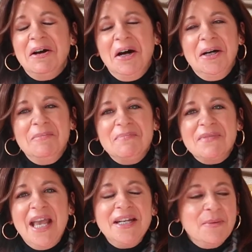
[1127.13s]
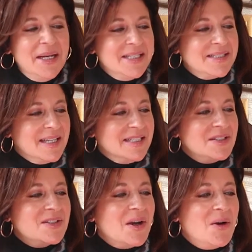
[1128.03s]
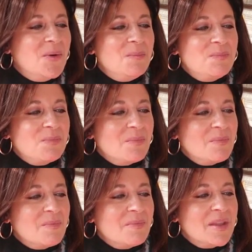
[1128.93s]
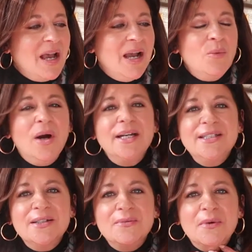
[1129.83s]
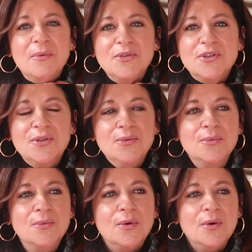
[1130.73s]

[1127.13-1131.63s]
Anyways, and so I wanted to